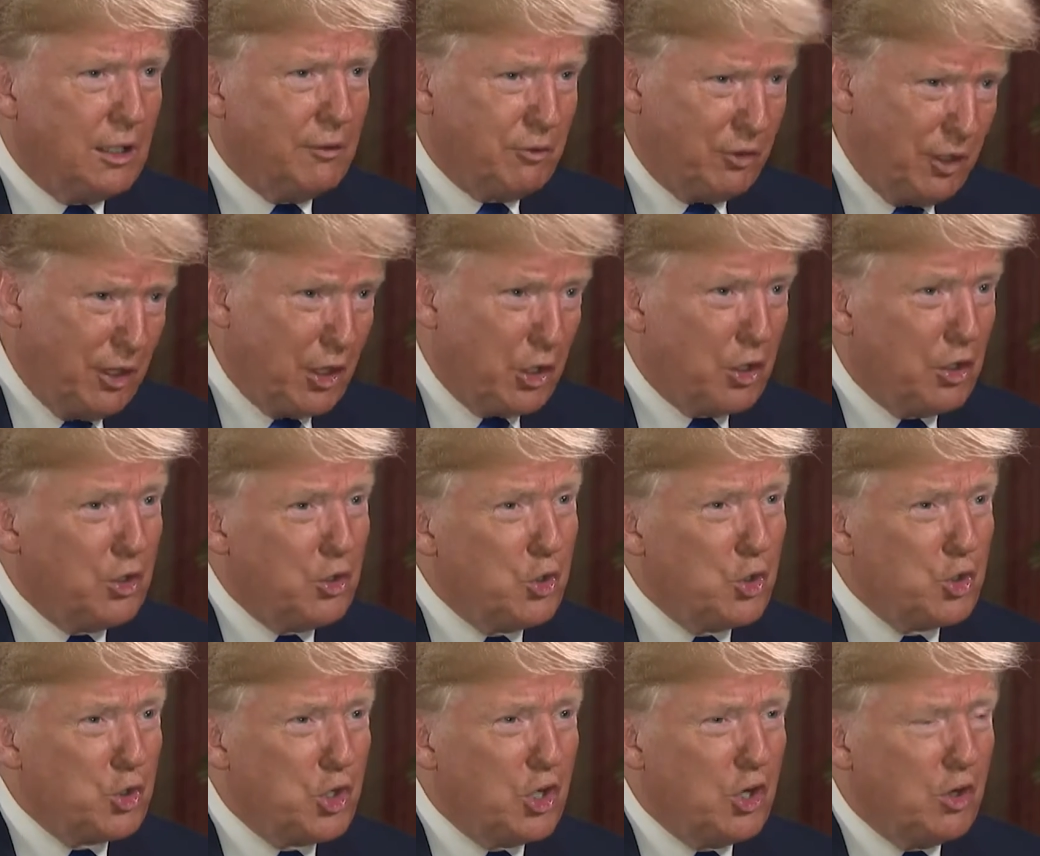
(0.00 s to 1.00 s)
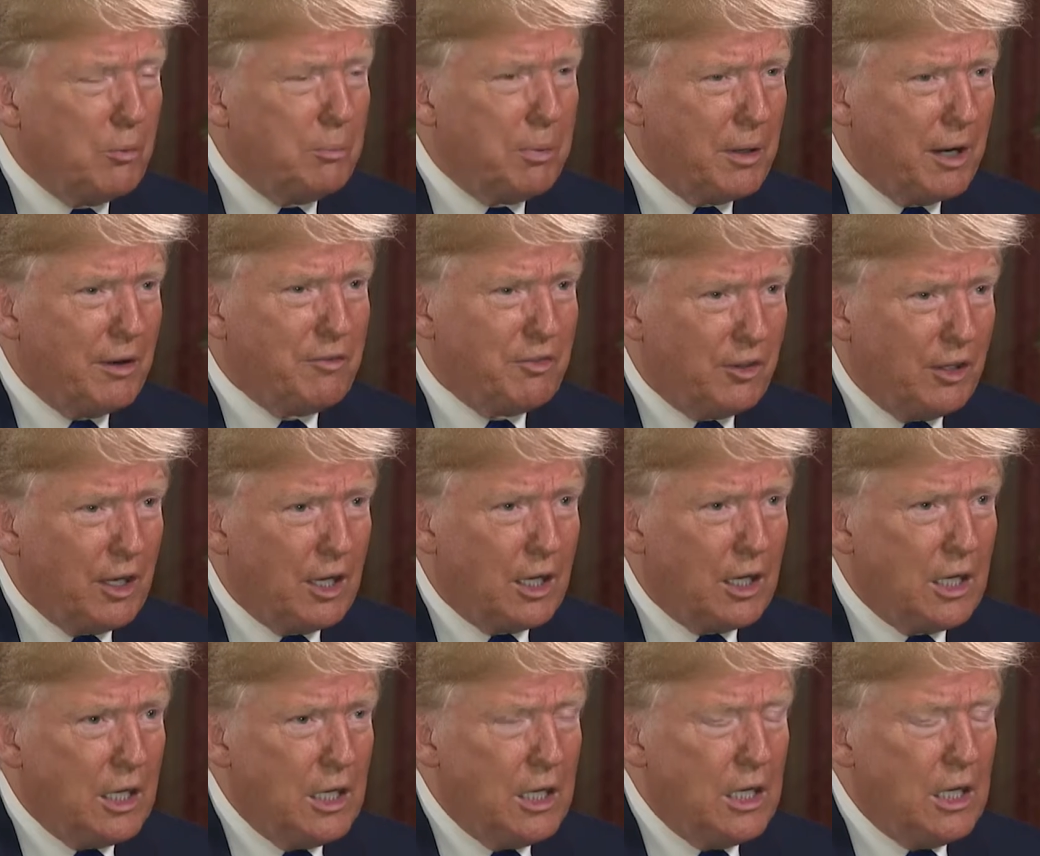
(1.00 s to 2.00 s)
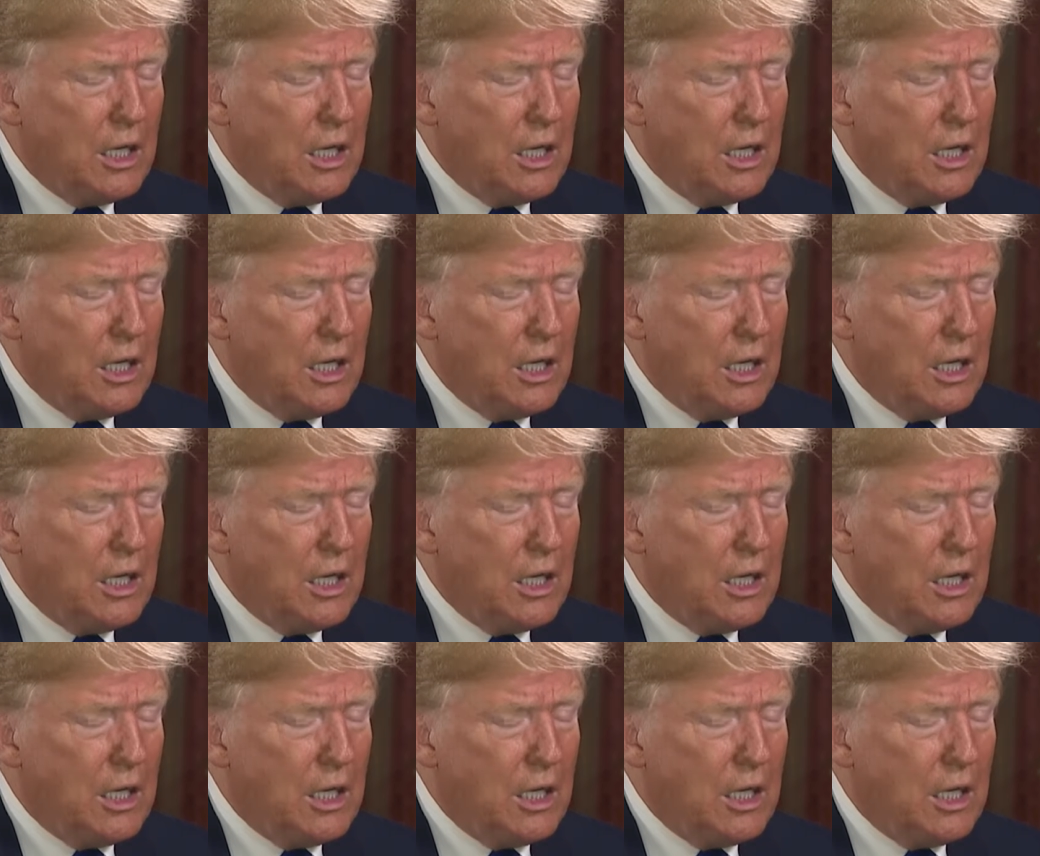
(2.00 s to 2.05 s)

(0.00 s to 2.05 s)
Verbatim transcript: I've seen it on your show, but I've seen it.